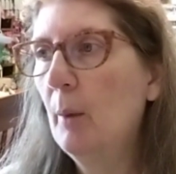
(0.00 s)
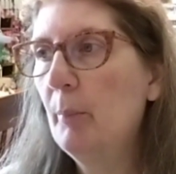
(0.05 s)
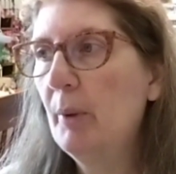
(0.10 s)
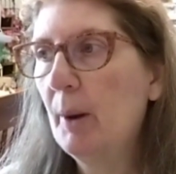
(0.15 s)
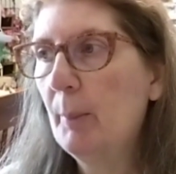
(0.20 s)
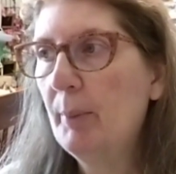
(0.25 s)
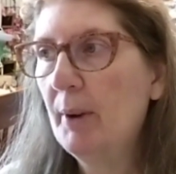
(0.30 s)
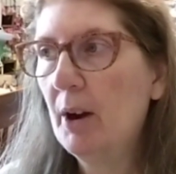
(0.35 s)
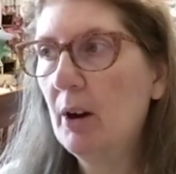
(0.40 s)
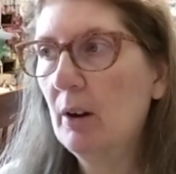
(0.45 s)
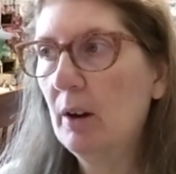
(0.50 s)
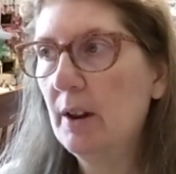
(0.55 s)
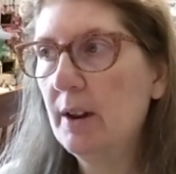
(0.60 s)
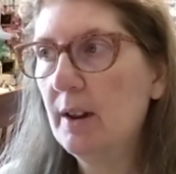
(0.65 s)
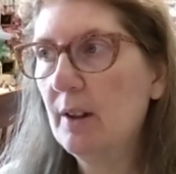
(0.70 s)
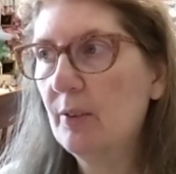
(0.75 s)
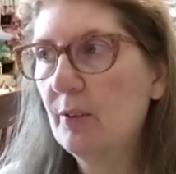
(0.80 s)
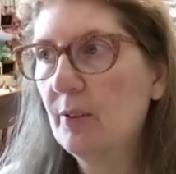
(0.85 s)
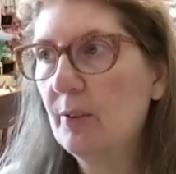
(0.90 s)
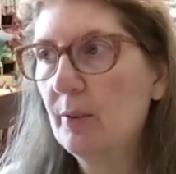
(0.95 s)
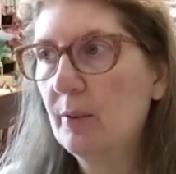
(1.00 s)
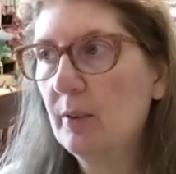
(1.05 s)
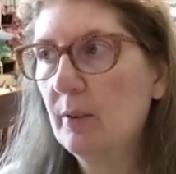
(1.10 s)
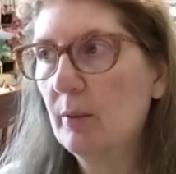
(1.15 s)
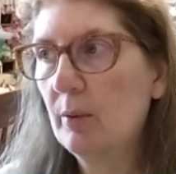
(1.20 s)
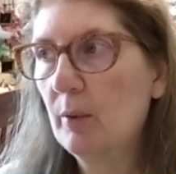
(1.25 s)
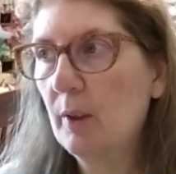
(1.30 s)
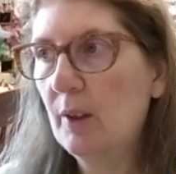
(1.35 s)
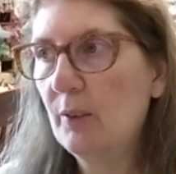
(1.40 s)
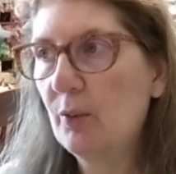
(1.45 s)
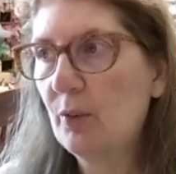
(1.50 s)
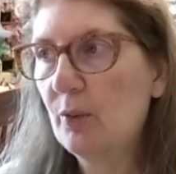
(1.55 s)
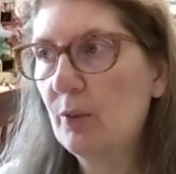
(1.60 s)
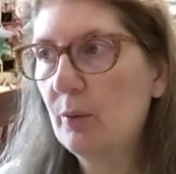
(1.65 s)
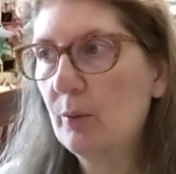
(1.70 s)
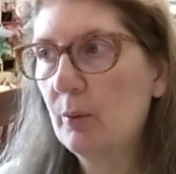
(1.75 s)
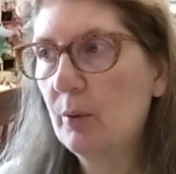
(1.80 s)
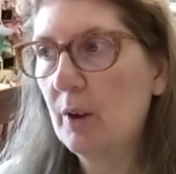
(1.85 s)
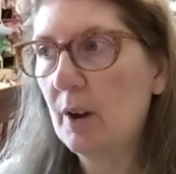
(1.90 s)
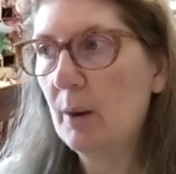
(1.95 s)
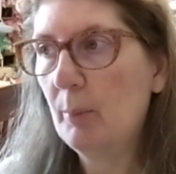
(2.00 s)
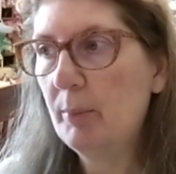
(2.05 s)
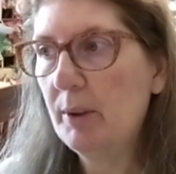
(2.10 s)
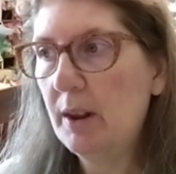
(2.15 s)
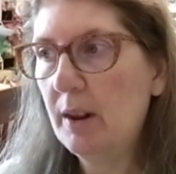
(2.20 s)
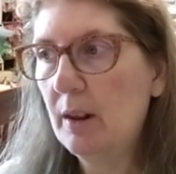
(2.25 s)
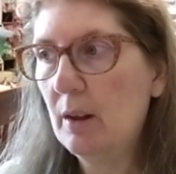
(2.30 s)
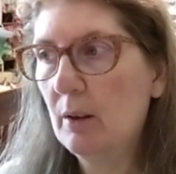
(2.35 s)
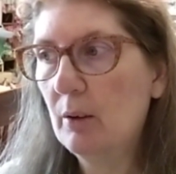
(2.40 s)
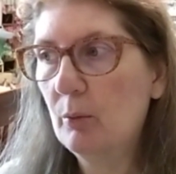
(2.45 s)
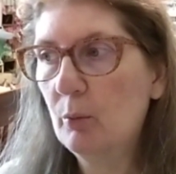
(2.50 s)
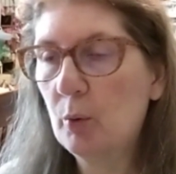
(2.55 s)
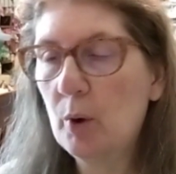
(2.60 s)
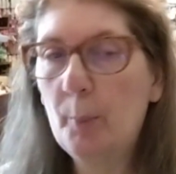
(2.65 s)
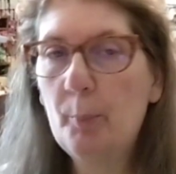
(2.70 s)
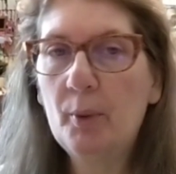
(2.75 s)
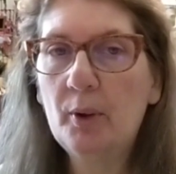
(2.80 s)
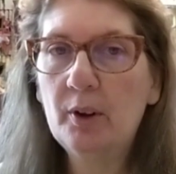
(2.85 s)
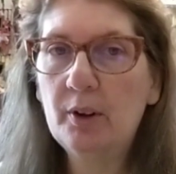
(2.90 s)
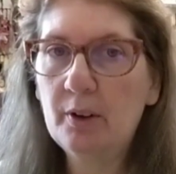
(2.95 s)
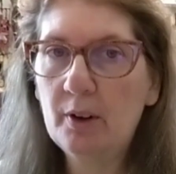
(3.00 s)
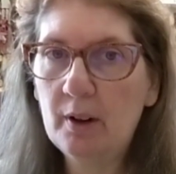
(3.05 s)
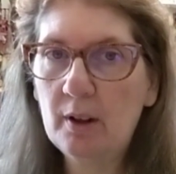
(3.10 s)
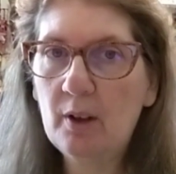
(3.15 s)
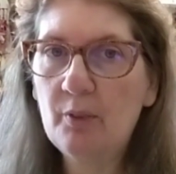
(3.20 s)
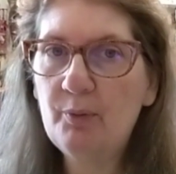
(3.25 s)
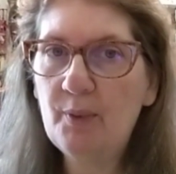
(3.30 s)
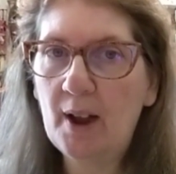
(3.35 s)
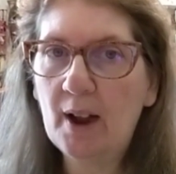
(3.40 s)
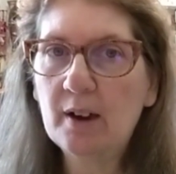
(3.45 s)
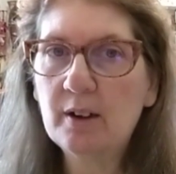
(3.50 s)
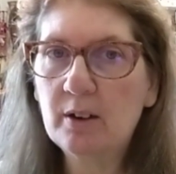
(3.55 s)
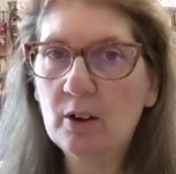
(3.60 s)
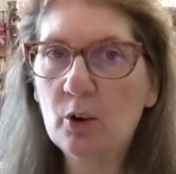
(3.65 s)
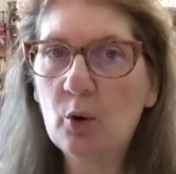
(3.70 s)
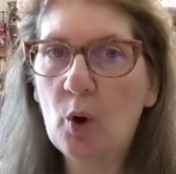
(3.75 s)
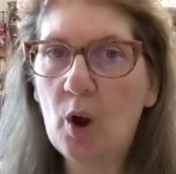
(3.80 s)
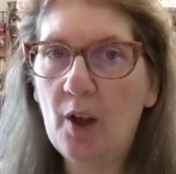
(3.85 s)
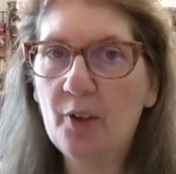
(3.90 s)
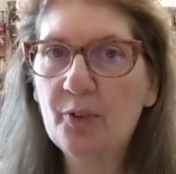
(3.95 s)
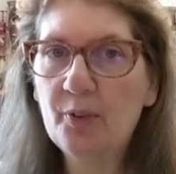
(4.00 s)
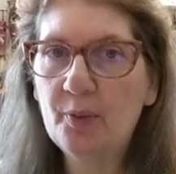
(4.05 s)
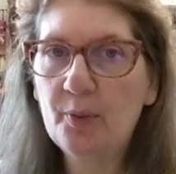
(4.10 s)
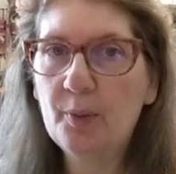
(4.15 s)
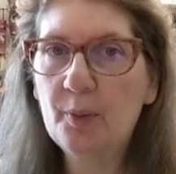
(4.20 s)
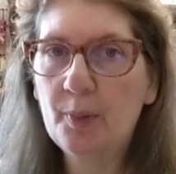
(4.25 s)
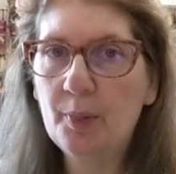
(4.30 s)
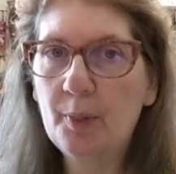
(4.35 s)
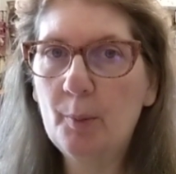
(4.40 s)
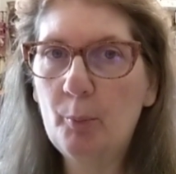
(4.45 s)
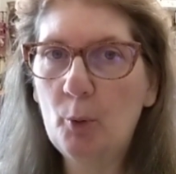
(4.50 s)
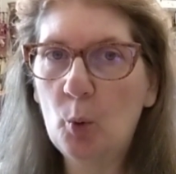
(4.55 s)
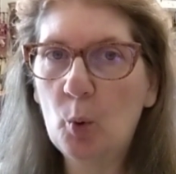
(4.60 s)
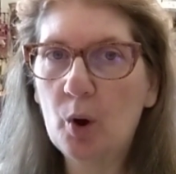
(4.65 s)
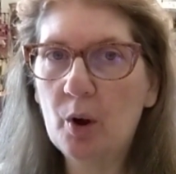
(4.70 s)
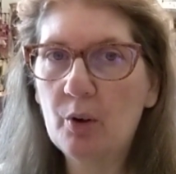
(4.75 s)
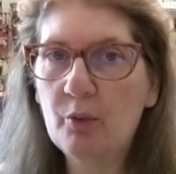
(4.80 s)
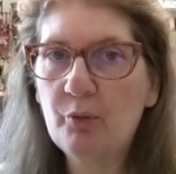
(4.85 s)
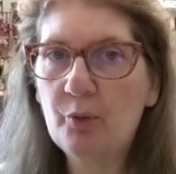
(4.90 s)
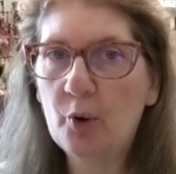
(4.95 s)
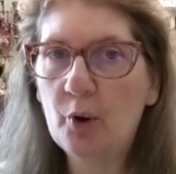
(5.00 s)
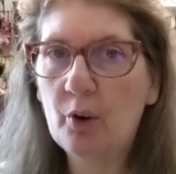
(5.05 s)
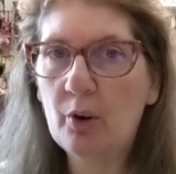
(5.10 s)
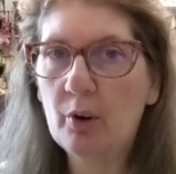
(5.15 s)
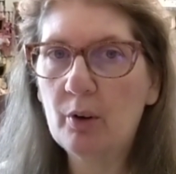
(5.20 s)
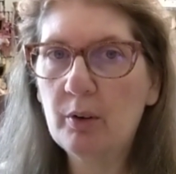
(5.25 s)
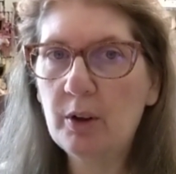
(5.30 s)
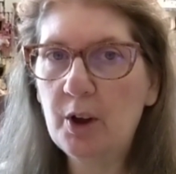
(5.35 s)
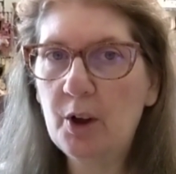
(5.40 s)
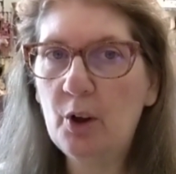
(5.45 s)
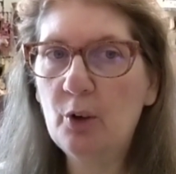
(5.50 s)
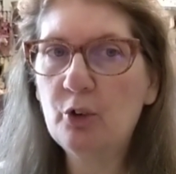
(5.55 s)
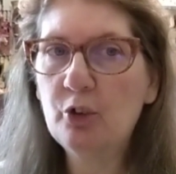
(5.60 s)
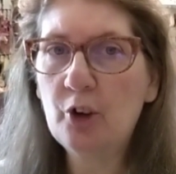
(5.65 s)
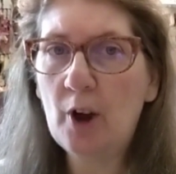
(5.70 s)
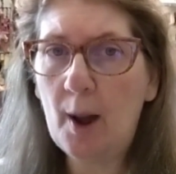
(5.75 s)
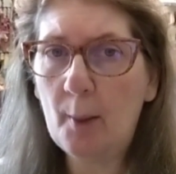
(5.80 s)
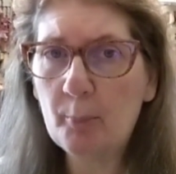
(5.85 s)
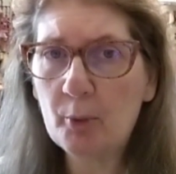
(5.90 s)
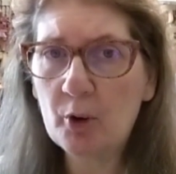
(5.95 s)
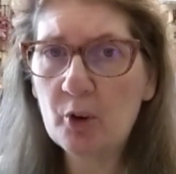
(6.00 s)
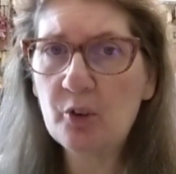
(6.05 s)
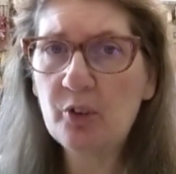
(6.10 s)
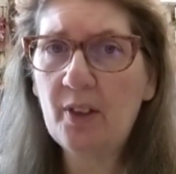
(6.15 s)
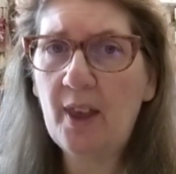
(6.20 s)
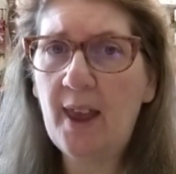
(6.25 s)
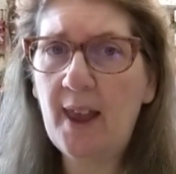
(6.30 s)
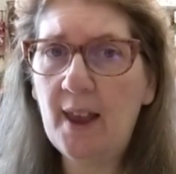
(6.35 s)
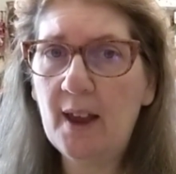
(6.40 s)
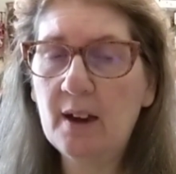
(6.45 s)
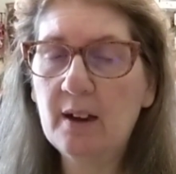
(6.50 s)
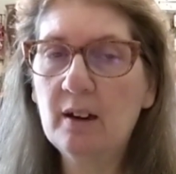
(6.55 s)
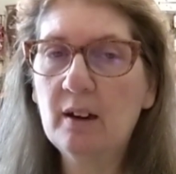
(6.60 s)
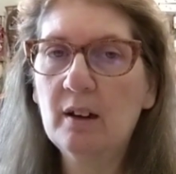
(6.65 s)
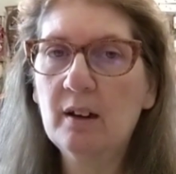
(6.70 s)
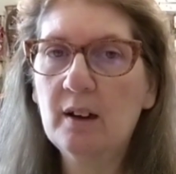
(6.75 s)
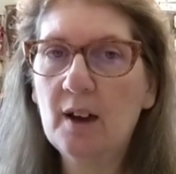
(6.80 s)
But apparently it's going to be a ripple effect across the board for, shoppers and